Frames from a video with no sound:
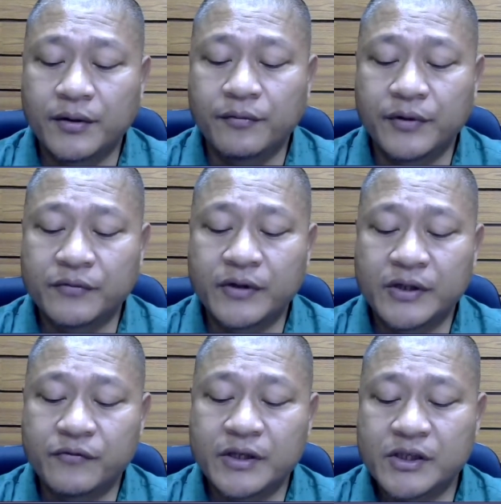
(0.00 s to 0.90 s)

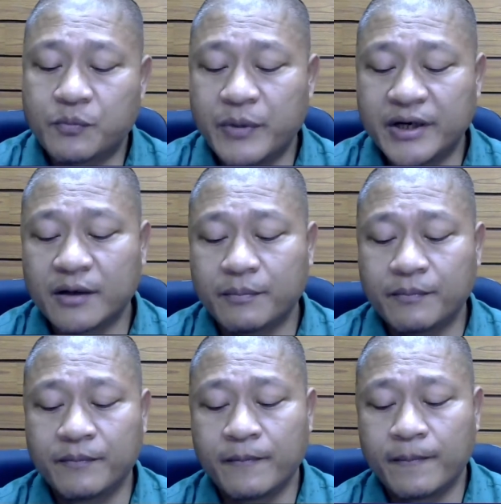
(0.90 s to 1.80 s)
which made
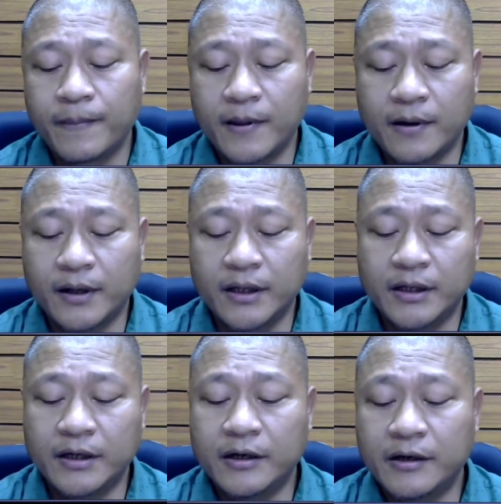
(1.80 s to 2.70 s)
up
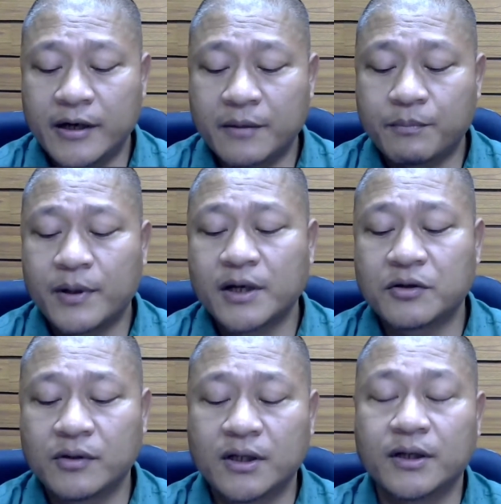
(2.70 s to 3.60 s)
in that
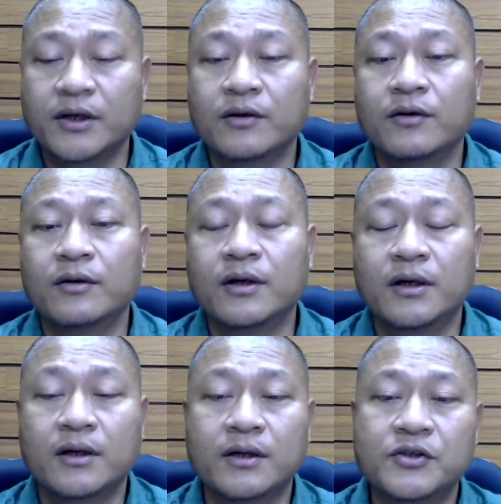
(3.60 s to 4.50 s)
particular
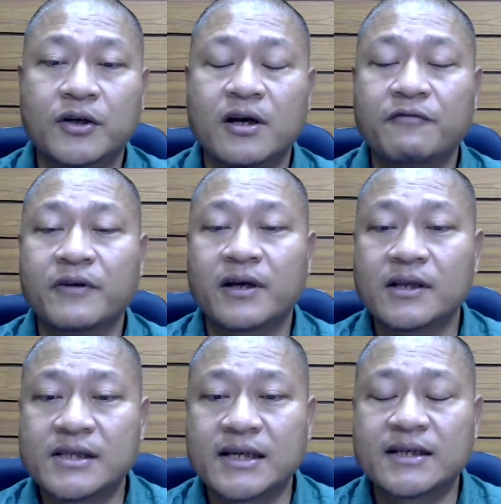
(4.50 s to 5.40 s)

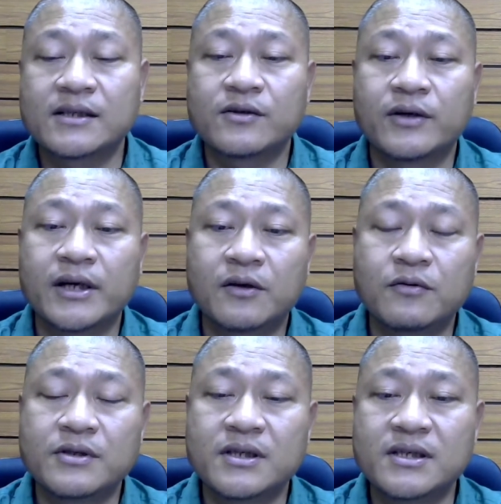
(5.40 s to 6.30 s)
geographical settings or
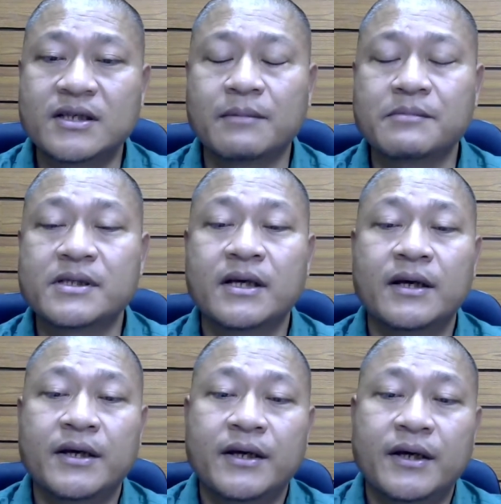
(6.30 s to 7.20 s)
ecosystems,
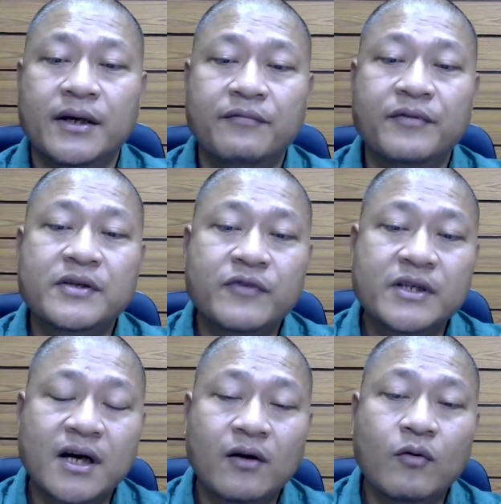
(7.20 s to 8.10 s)

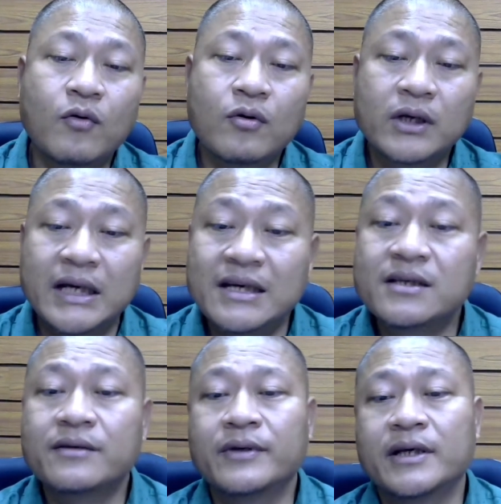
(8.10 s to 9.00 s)
which are all
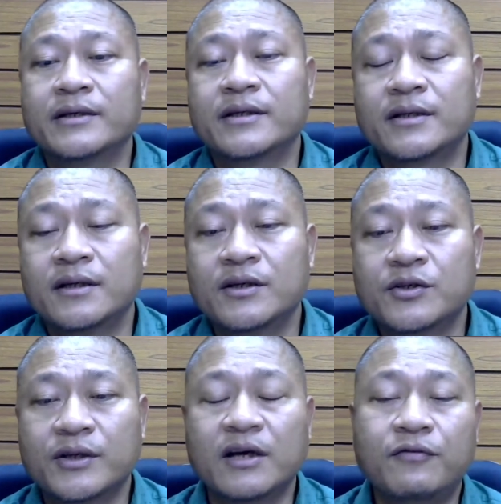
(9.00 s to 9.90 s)
interrelated.
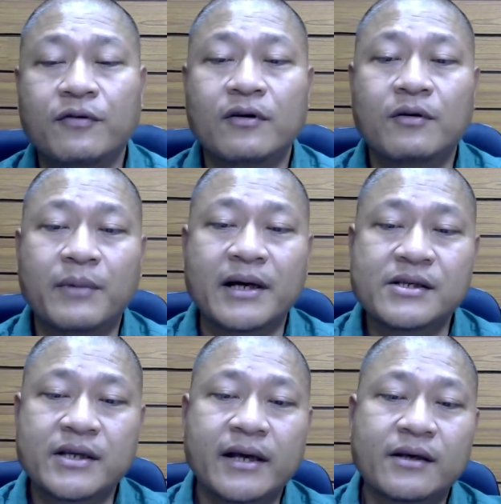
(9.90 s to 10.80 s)
So therefore,
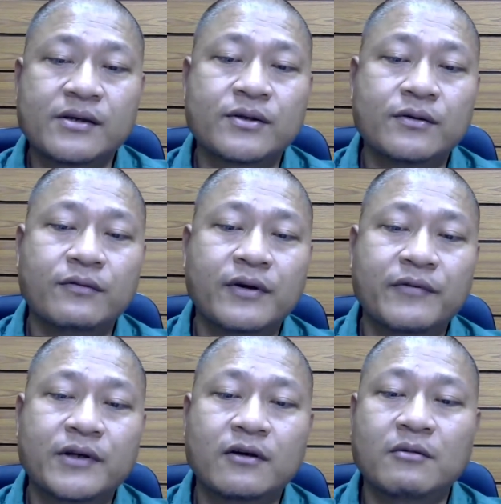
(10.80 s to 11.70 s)
by saying so,
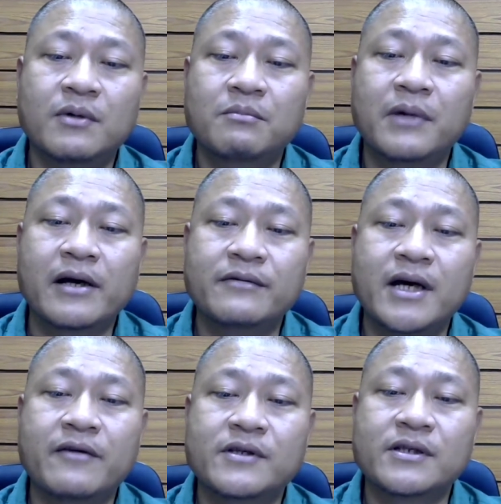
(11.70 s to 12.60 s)
when we talk about
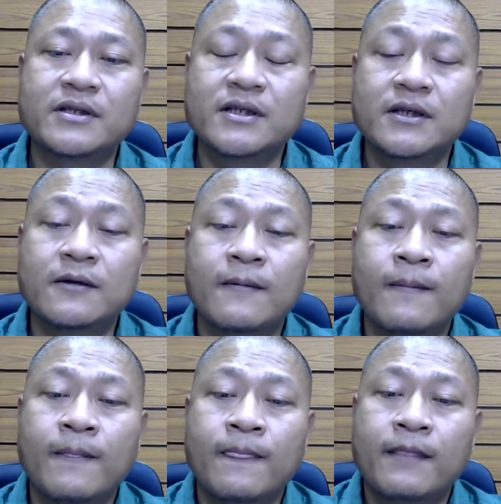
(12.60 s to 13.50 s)
biodiversity,
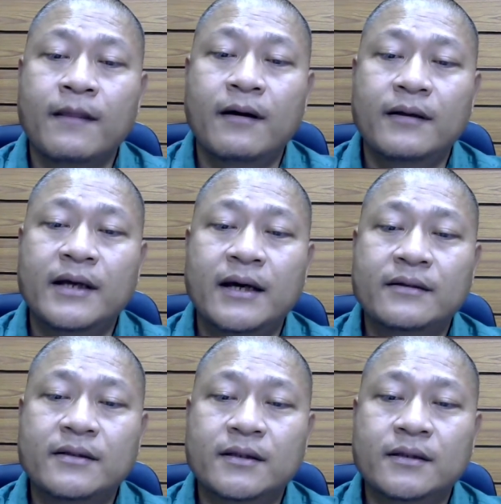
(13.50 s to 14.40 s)

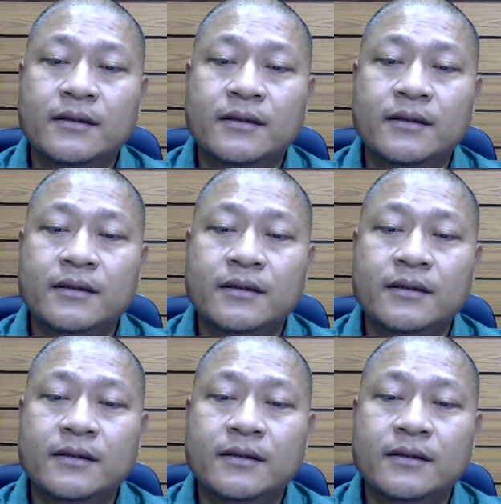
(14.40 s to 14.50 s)
that